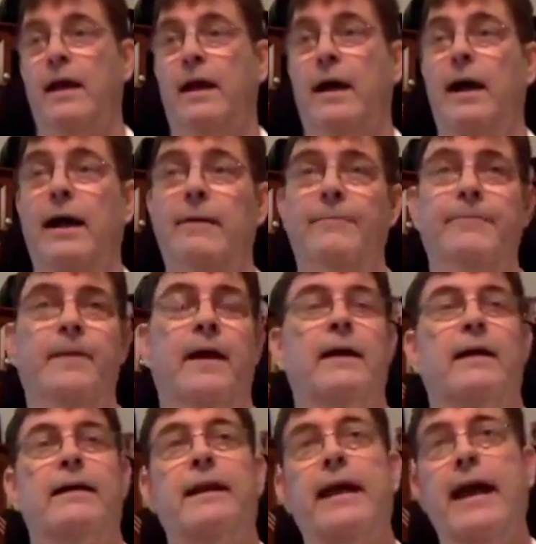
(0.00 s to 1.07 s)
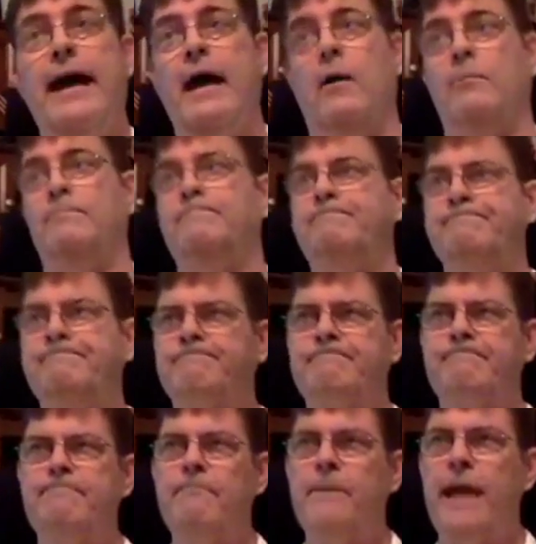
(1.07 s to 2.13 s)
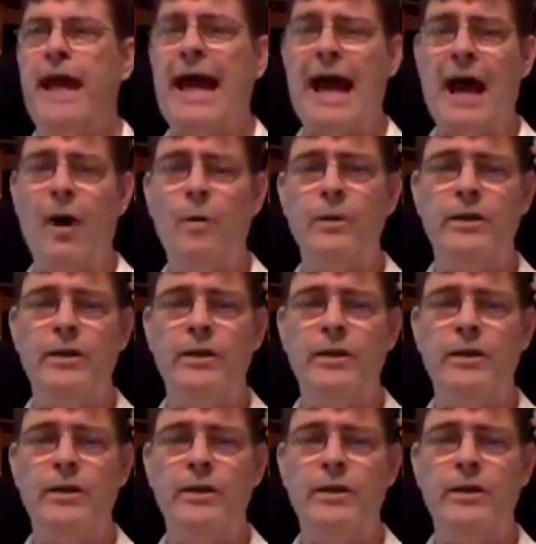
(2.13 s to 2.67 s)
Now, how